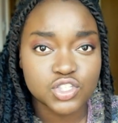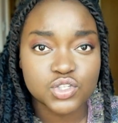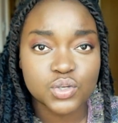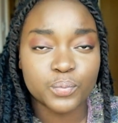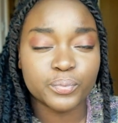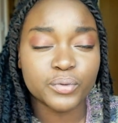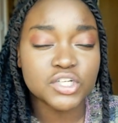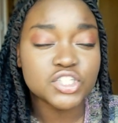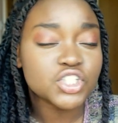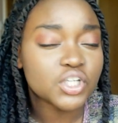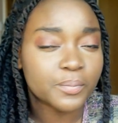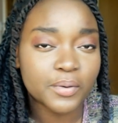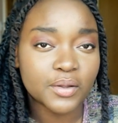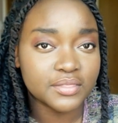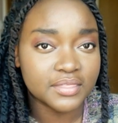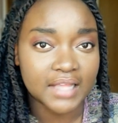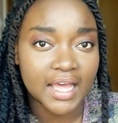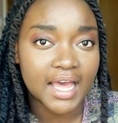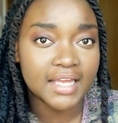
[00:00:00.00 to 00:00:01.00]
So brush up
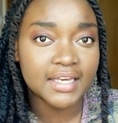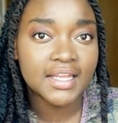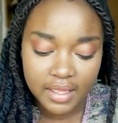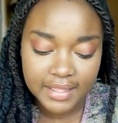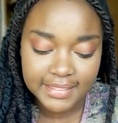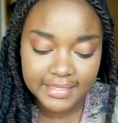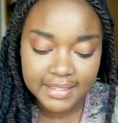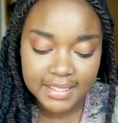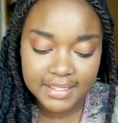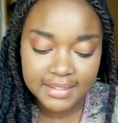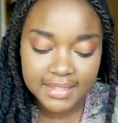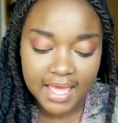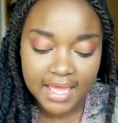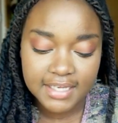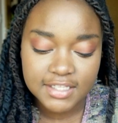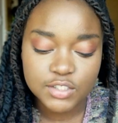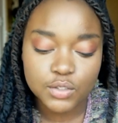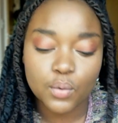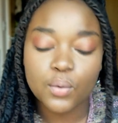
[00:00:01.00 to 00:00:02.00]
on that. I think
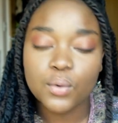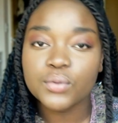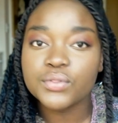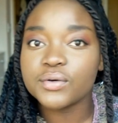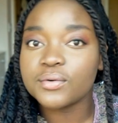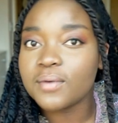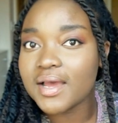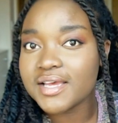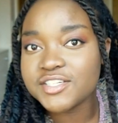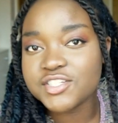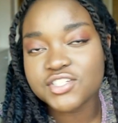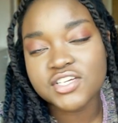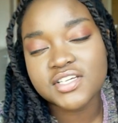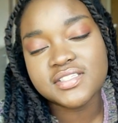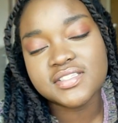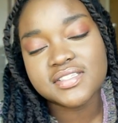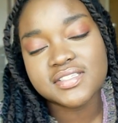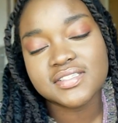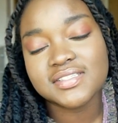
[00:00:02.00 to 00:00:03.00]
that's all the
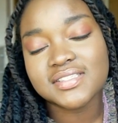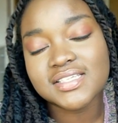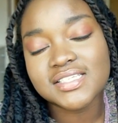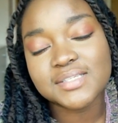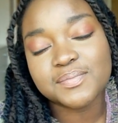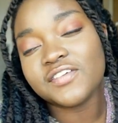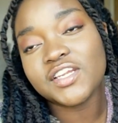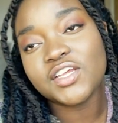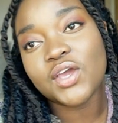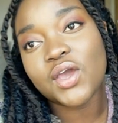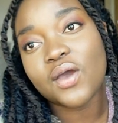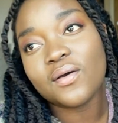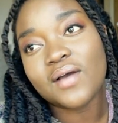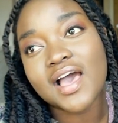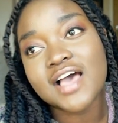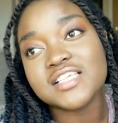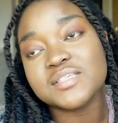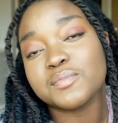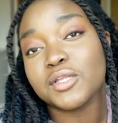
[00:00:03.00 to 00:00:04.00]
questions. This video
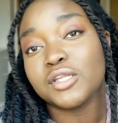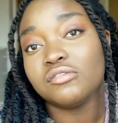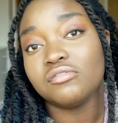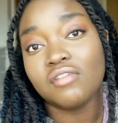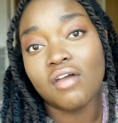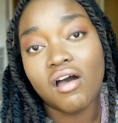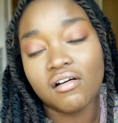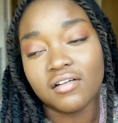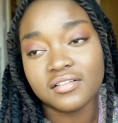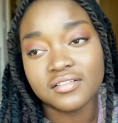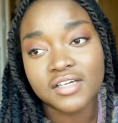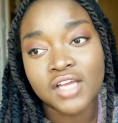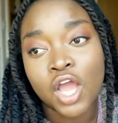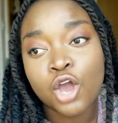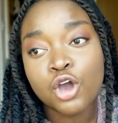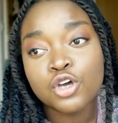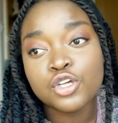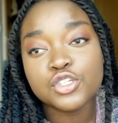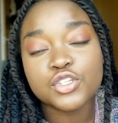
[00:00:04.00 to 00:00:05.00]
has been long,
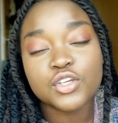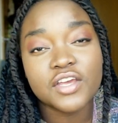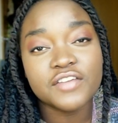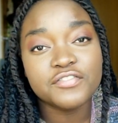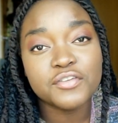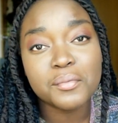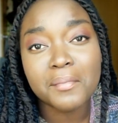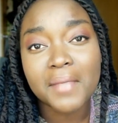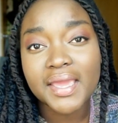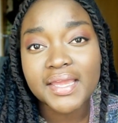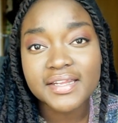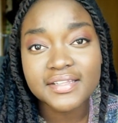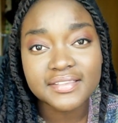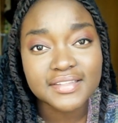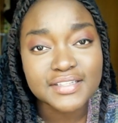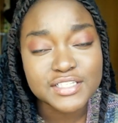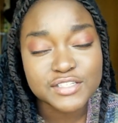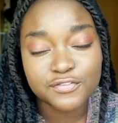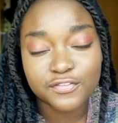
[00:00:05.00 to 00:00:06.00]
so if you made
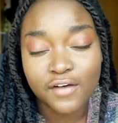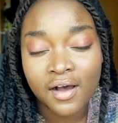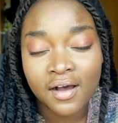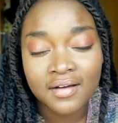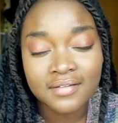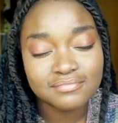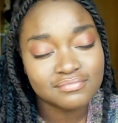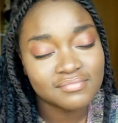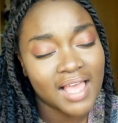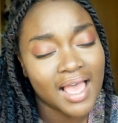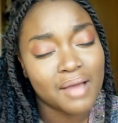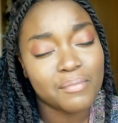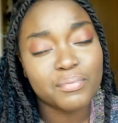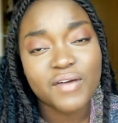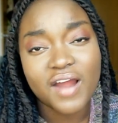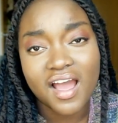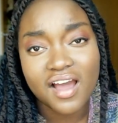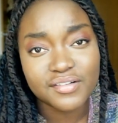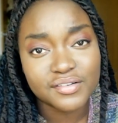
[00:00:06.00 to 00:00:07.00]
it this far, I'm
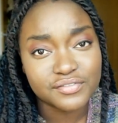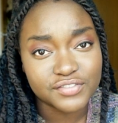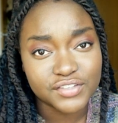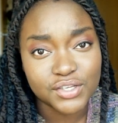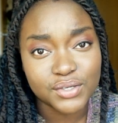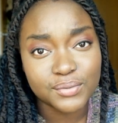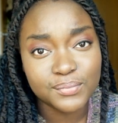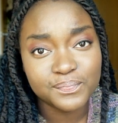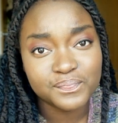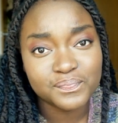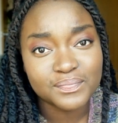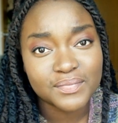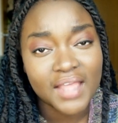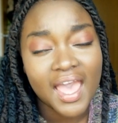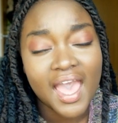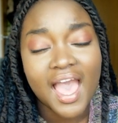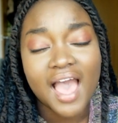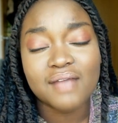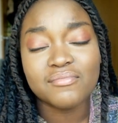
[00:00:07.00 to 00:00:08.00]
proud of you.
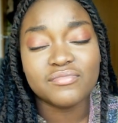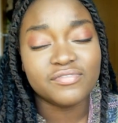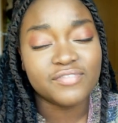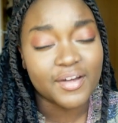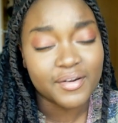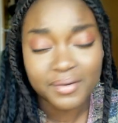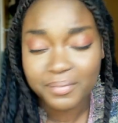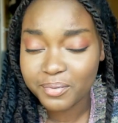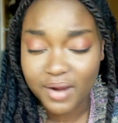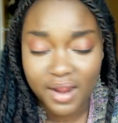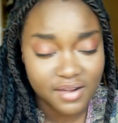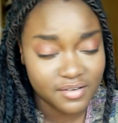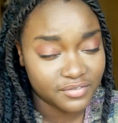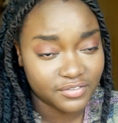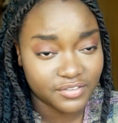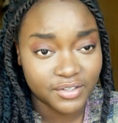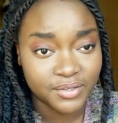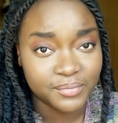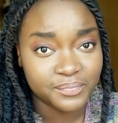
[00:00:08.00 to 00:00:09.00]
I'm very proud
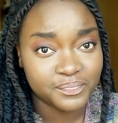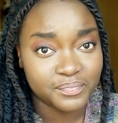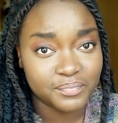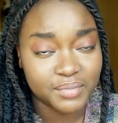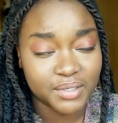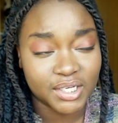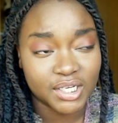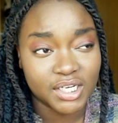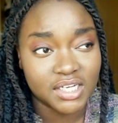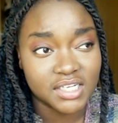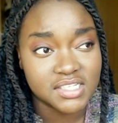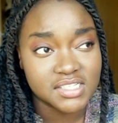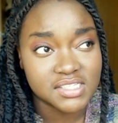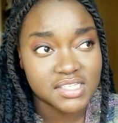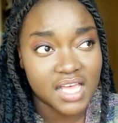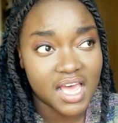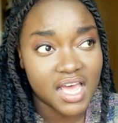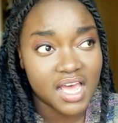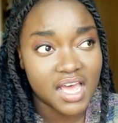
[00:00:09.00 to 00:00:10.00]
of you,
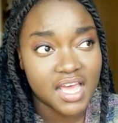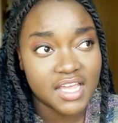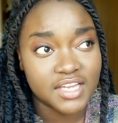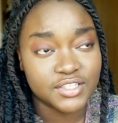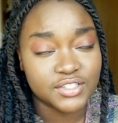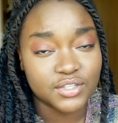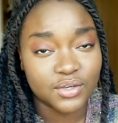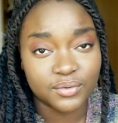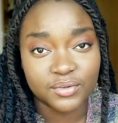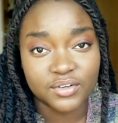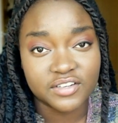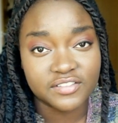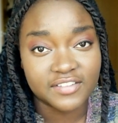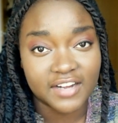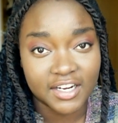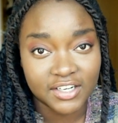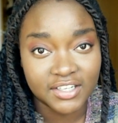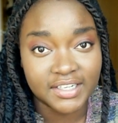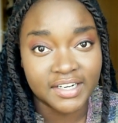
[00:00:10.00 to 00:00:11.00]
because I don't know
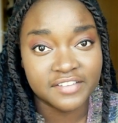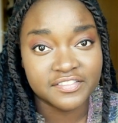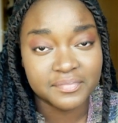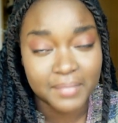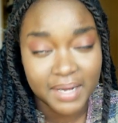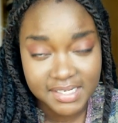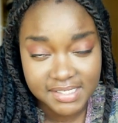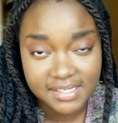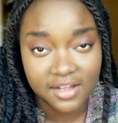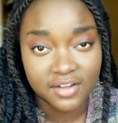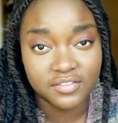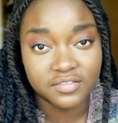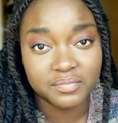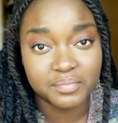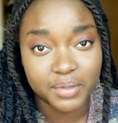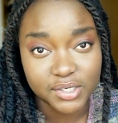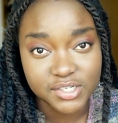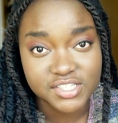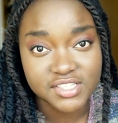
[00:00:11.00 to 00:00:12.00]
if I could have myself
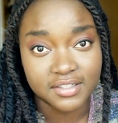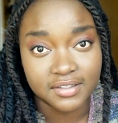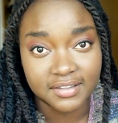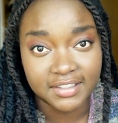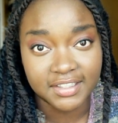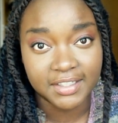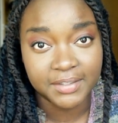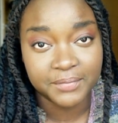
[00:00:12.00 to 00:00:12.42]
personally.